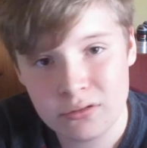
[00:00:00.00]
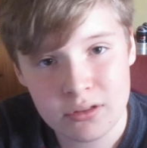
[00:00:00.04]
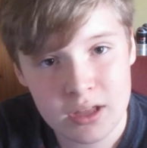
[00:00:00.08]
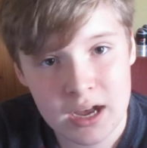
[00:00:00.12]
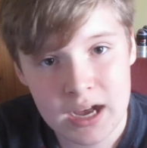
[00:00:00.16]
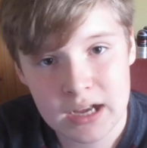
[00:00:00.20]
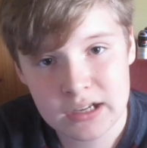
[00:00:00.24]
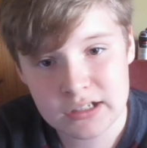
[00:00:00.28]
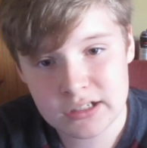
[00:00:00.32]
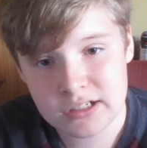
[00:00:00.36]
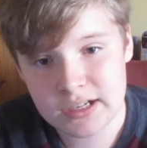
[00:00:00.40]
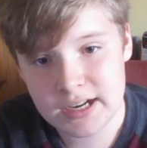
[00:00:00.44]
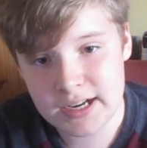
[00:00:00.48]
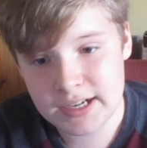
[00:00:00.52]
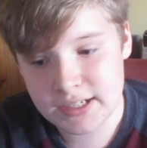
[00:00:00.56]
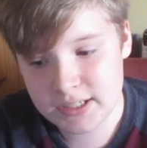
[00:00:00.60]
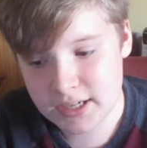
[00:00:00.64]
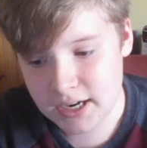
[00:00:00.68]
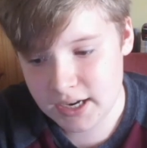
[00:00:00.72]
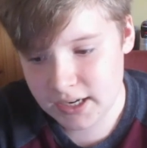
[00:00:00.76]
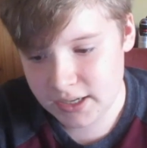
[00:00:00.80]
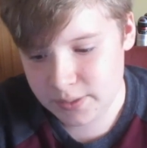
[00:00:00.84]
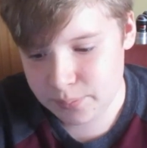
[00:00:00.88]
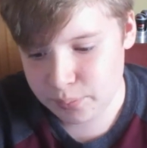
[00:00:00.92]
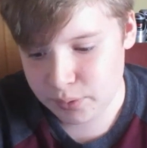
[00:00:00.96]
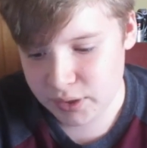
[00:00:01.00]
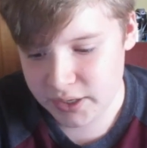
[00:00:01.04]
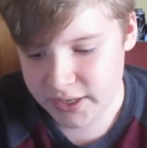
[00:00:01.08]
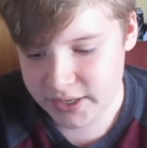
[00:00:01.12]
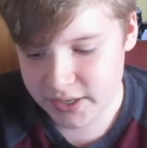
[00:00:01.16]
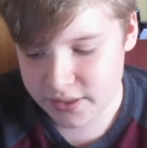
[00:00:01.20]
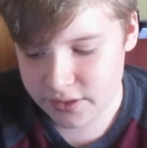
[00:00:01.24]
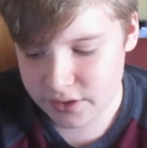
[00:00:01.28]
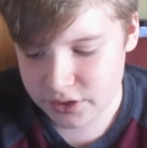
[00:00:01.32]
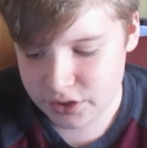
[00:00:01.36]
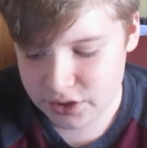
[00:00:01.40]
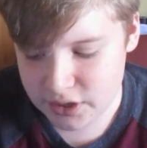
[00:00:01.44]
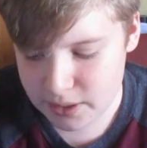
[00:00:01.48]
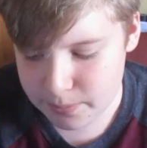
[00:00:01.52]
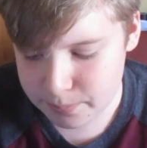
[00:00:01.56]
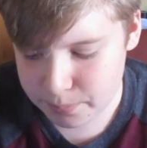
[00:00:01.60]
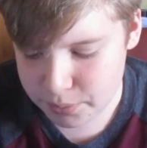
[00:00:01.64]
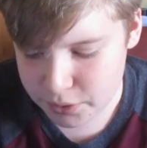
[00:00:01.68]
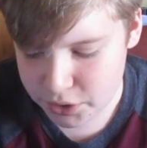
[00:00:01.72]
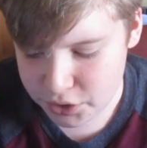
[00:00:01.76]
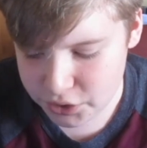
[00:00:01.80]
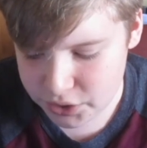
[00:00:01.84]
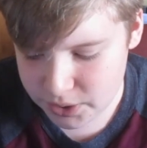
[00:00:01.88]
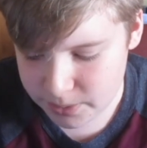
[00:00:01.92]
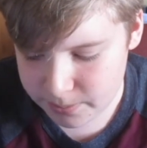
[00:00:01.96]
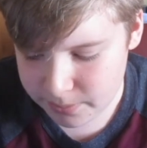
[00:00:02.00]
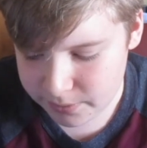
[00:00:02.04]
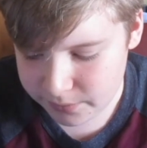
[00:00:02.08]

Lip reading: that hasn't exactly played in the Championship